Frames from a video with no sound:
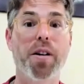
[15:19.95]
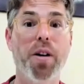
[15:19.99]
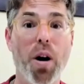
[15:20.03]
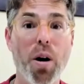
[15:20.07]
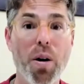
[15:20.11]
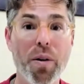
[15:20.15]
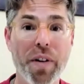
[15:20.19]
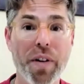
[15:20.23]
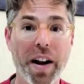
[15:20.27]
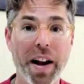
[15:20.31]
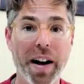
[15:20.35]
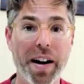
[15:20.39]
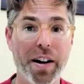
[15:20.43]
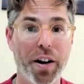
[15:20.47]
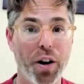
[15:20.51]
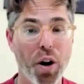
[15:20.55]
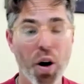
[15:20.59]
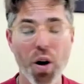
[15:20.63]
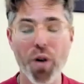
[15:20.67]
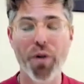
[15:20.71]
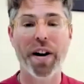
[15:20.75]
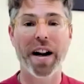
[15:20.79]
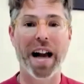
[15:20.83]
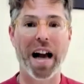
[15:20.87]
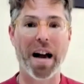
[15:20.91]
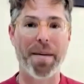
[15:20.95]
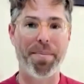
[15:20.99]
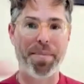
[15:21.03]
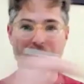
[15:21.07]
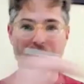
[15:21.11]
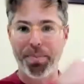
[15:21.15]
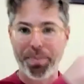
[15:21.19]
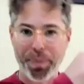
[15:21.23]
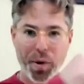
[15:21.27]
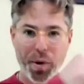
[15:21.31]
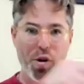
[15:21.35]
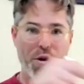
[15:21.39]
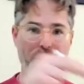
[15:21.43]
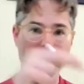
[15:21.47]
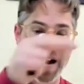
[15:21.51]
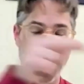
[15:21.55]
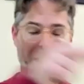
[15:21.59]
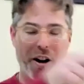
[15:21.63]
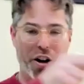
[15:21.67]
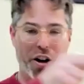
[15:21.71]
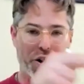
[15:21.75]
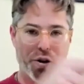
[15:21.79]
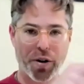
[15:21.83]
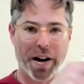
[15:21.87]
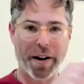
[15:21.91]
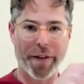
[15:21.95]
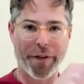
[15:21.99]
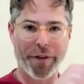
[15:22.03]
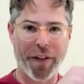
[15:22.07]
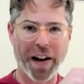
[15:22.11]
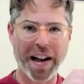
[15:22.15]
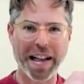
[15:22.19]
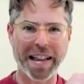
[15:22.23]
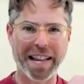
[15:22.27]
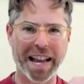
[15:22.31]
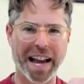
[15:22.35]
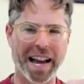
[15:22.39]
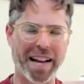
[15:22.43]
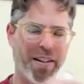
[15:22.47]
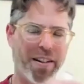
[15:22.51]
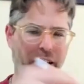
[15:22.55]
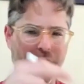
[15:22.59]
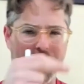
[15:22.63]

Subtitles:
COVID happened, boom, now you're trying to fight that.